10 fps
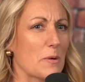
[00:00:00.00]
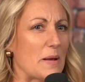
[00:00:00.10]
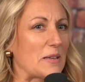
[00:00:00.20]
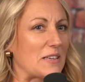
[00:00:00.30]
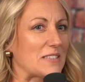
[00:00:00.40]

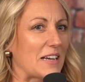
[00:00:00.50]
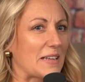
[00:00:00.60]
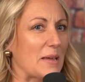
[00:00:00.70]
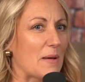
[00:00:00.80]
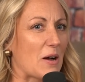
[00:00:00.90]
rebellious side
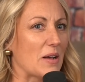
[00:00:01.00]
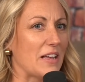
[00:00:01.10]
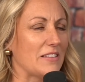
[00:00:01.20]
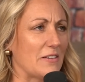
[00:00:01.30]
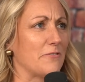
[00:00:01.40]
okay, came out okay.
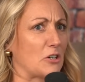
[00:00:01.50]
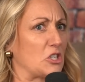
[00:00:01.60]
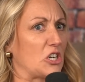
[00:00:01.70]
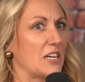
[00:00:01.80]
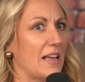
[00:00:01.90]
at, for
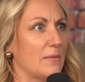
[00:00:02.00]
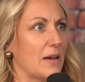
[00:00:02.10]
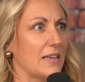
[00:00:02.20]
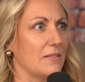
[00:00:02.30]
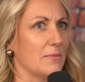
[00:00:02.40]
sure. And
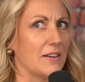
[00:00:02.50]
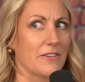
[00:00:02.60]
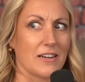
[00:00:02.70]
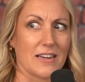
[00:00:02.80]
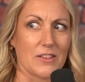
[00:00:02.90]
my my
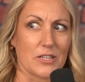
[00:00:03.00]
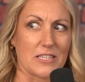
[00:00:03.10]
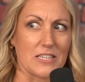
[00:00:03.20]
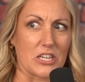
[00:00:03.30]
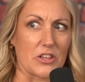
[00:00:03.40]
friend and I looked
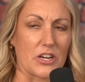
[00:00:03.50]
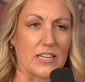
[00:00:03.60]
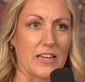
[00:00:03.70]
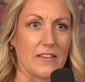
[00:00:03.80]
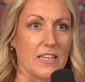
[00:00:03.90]
at each other,
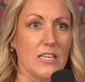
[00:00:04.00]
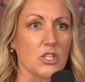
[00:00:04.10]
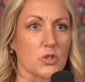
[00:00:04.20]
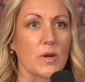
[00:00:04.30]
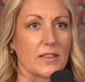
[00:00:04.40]
and and he
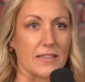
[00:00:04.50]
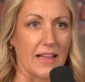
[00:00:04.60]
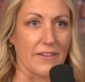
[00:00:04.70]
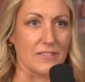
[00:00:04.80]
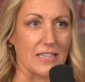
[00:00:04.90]
just quickly
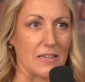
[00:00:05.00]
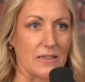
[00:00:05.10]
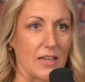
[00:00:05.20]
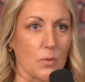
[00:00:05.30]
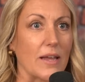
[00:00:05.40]
left. He didn't
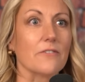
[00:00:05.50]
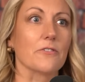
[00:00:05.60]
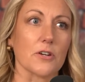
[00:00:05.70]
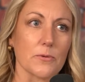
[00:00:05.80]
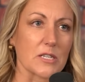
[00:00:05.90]
like wait
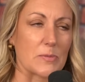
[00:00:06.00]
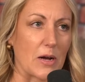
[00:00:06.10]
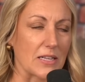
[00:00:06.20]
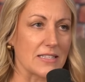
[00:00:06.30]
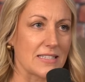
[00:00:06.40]
for a
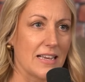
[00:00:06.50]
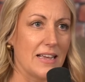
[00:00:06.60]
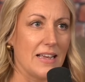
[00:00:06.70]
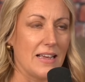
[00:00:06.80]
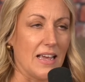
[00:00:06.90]
response,
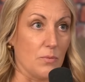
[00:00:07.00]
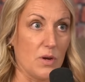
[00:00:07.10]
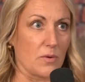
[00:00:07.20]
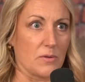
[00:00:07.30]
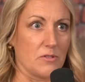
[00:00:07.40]
and
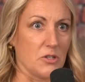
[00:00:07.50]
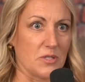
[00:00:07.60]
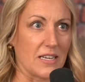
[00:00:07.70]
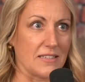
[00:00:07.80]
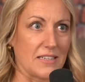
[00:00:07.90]
we were too
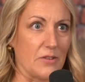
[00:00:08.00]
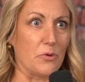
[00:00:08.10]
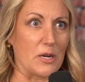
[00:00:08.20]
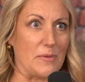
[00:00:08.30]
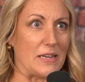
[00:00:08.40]
stunned to give
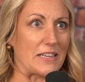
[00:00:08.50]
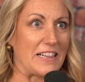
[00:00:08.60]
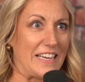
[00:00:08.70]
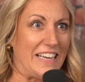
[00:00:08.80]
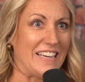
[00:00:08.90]
one
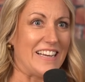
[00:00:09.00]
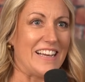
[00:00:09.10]
immediately.